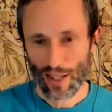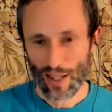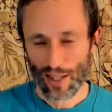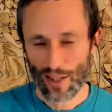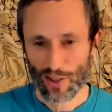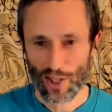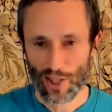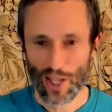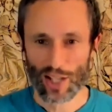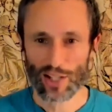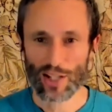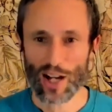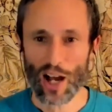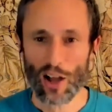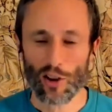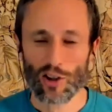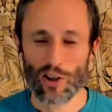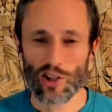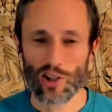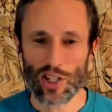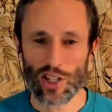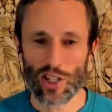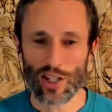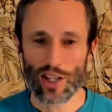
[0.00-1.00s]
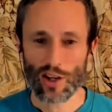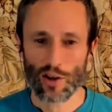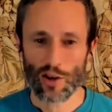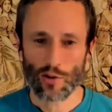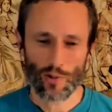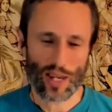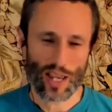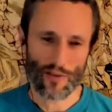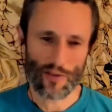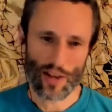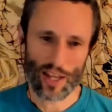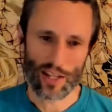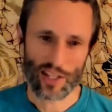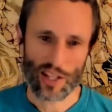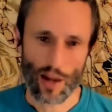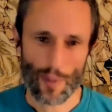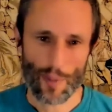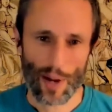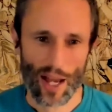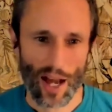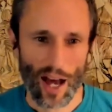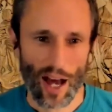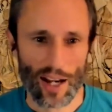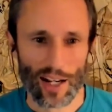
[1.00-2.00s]
technology, we have
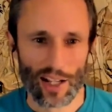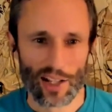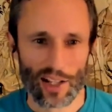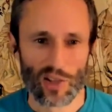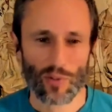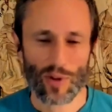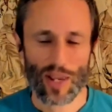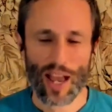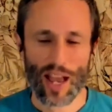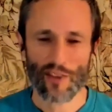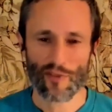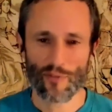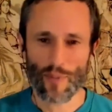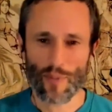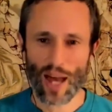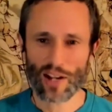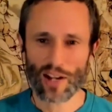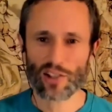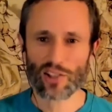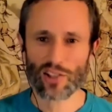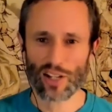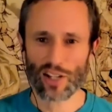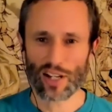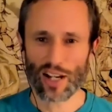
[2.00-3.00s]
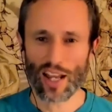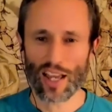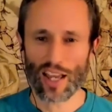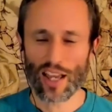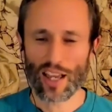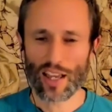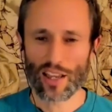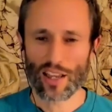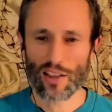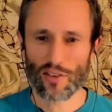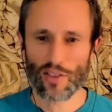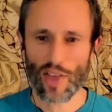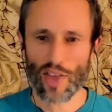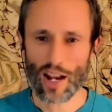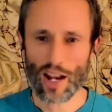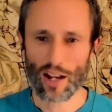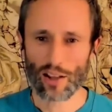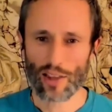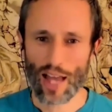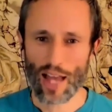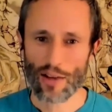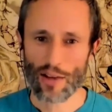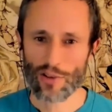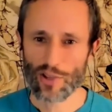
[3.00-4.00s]
antibiotics, we have medicine that
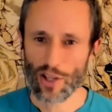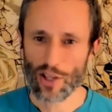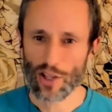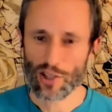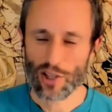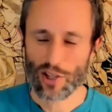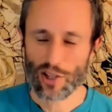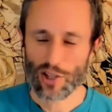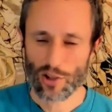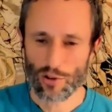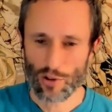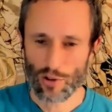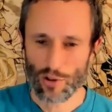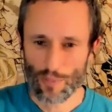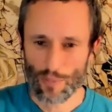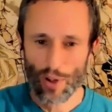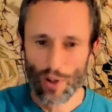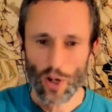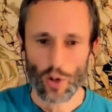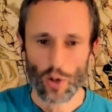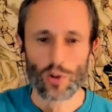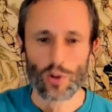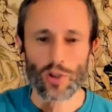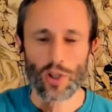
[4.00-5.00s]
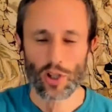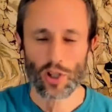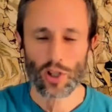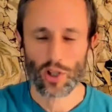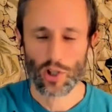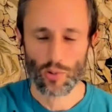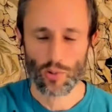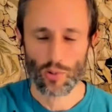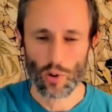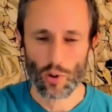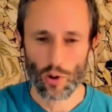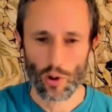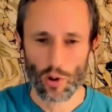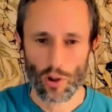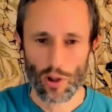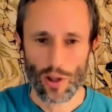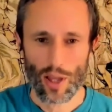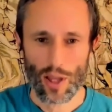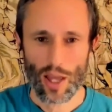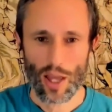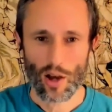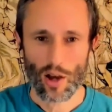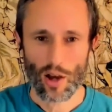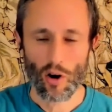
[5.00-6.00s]
allows us to impose control
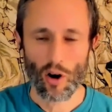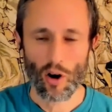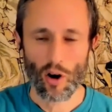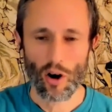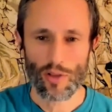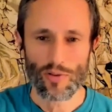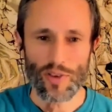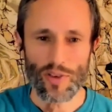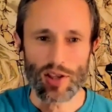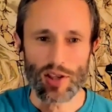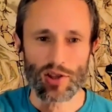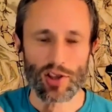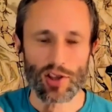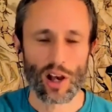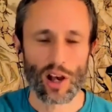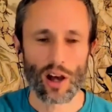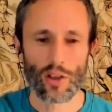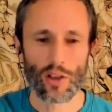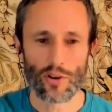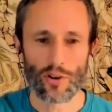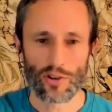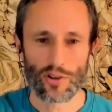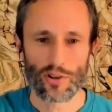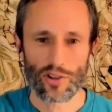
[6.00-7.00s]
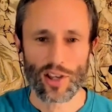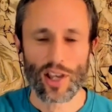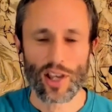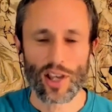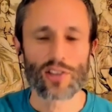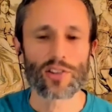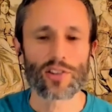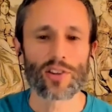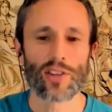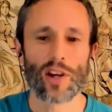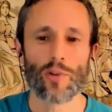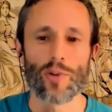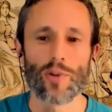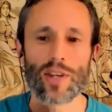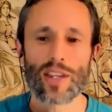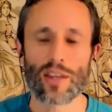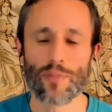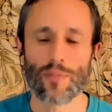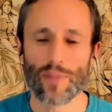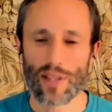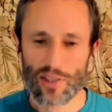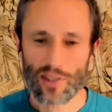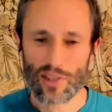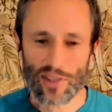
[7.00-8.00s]
on these others so that we can
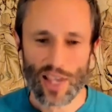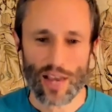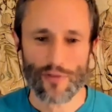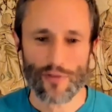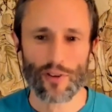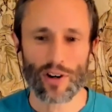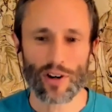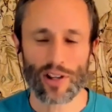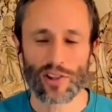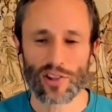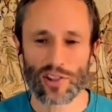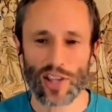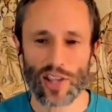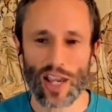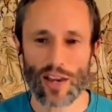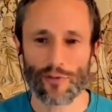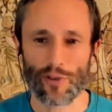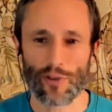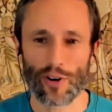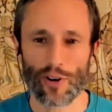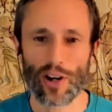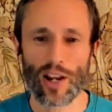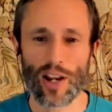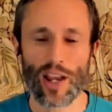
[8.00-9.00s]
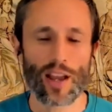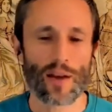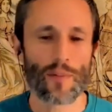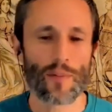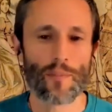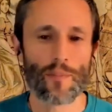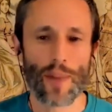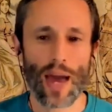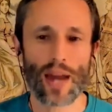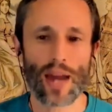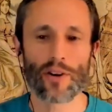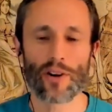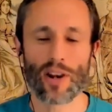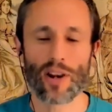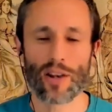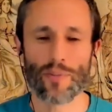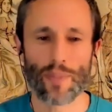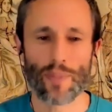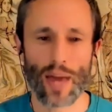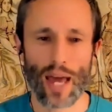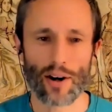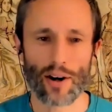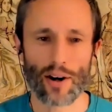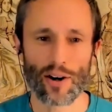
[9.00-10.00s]
be safer and safer, better and
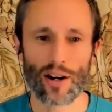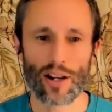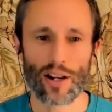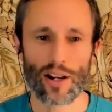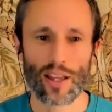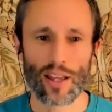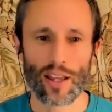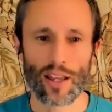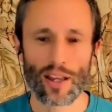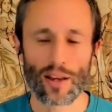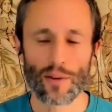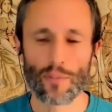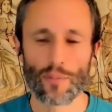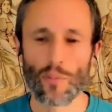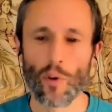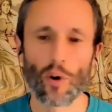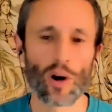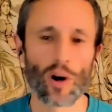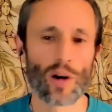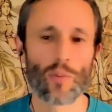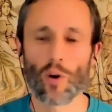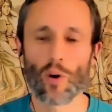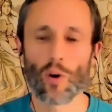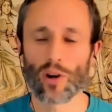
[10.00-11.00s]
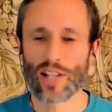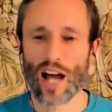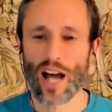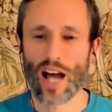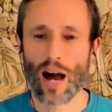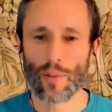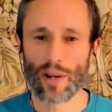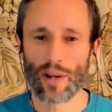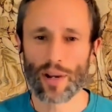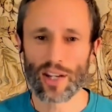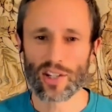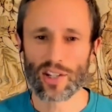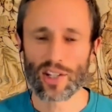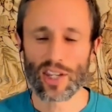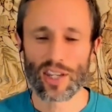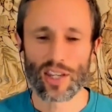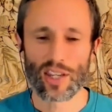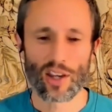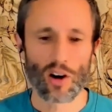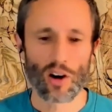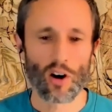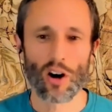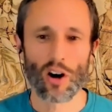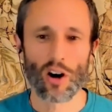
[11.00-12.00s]
better, more and more dominant,
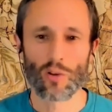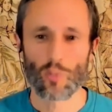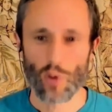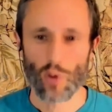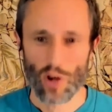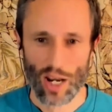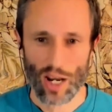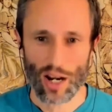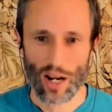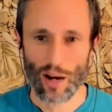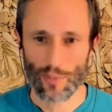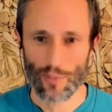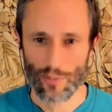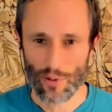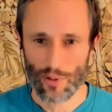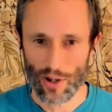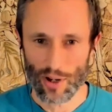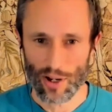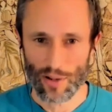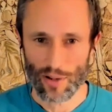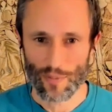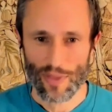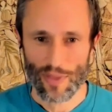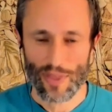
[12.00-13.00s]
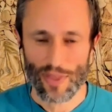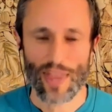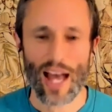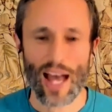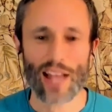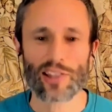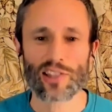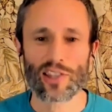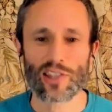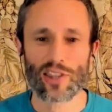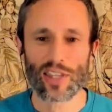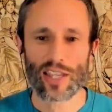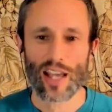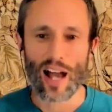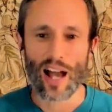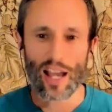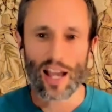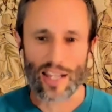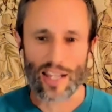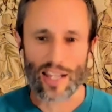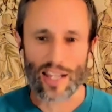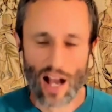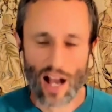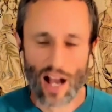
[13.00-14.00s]
onward and upward. That's the
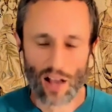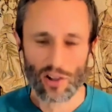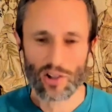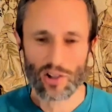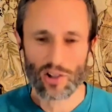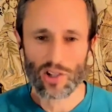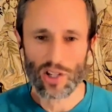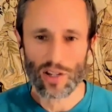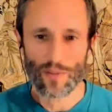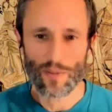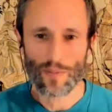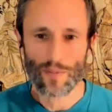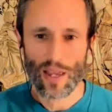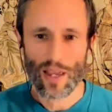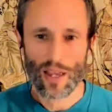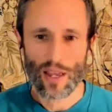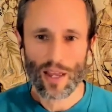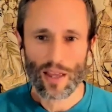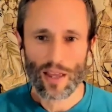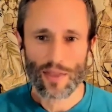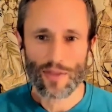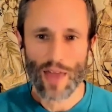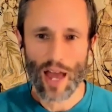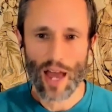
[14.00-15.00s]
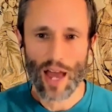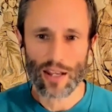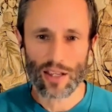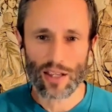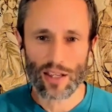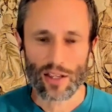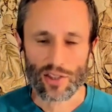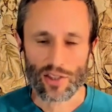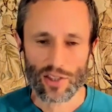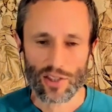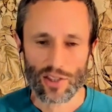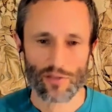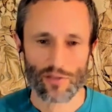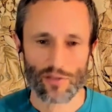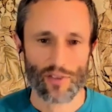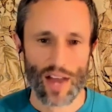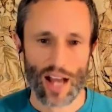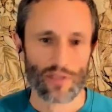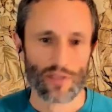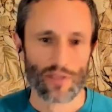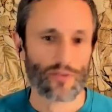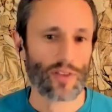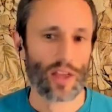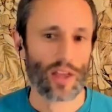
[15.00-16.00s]
ideology that is in
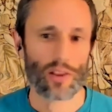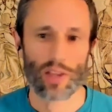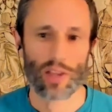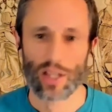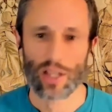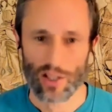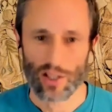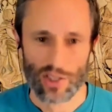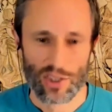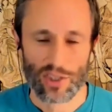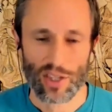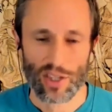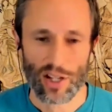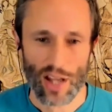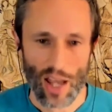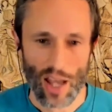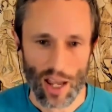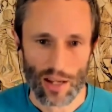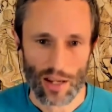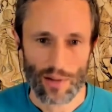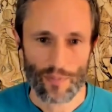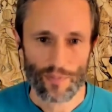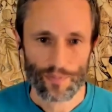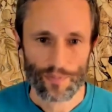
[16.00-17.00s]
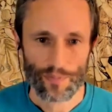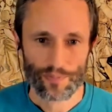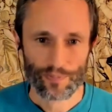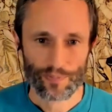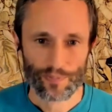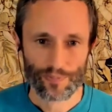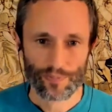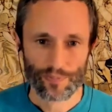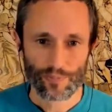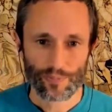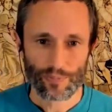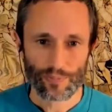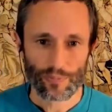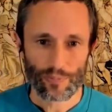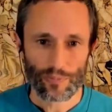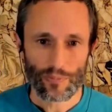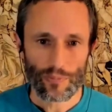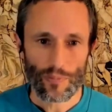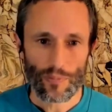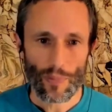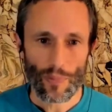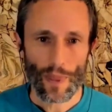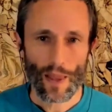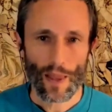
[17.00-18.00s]
fact failing us today.
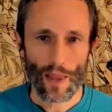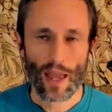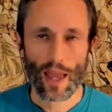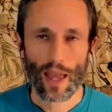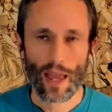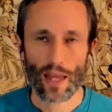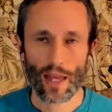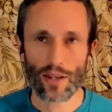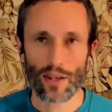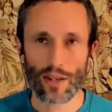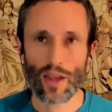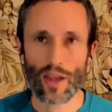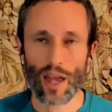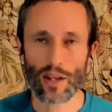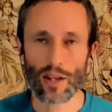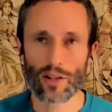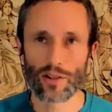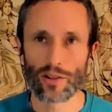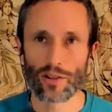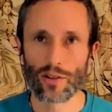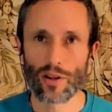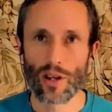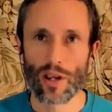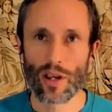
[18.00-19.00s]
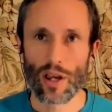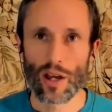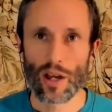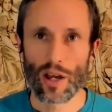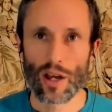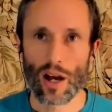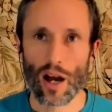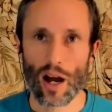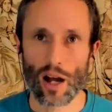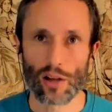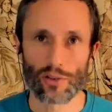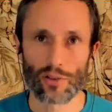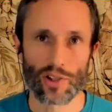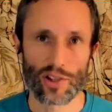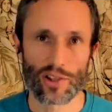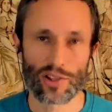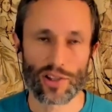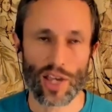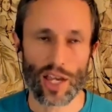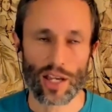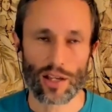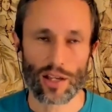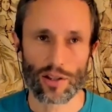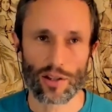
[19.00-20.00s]
And, and I'll just
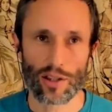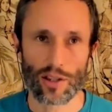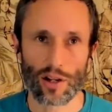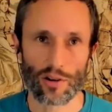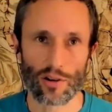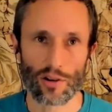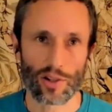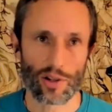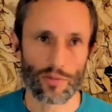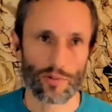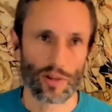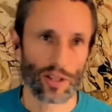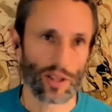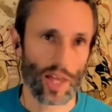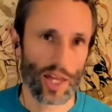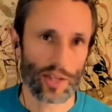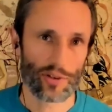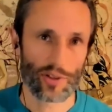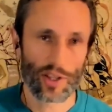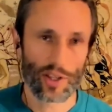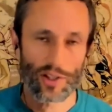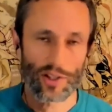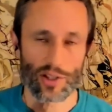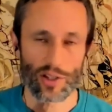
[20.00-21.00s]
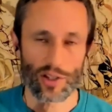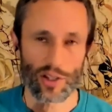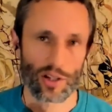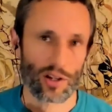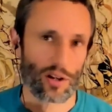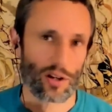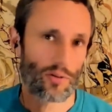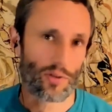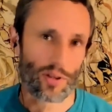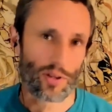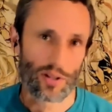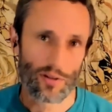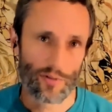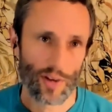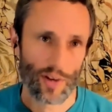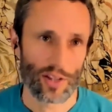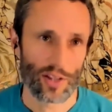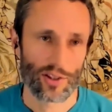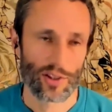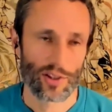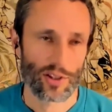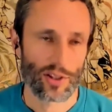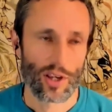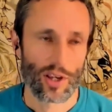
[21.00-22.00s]
say, you know, to relate this to current
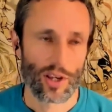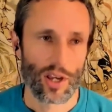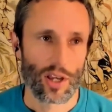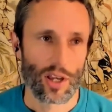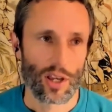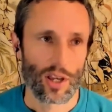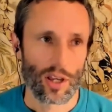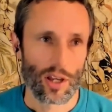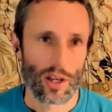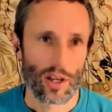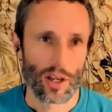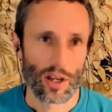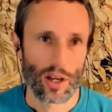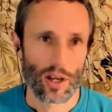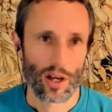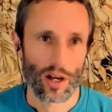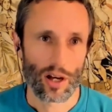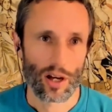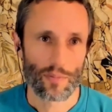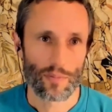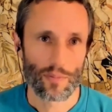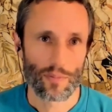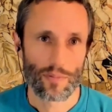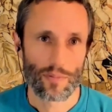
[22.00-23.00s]
events, um,